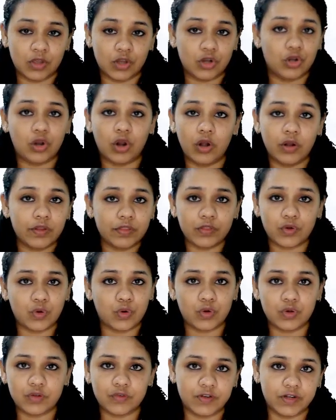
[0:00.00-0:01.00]
not in the
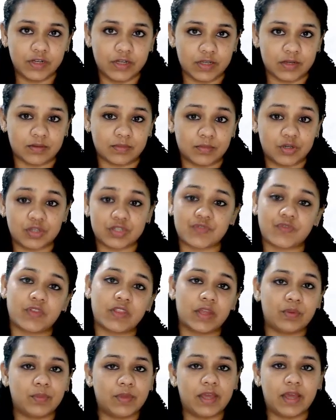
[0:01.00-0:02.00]
whole of India, because for
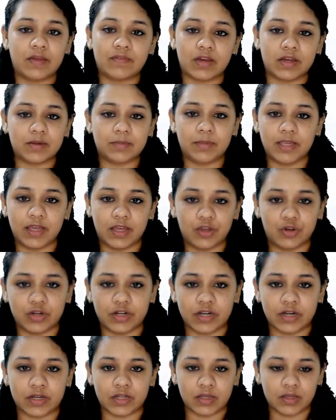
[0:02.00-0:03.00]
that we have RBI
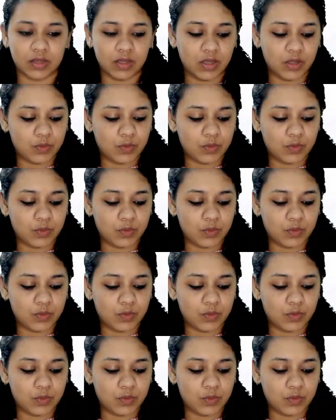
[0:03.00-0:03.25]
already.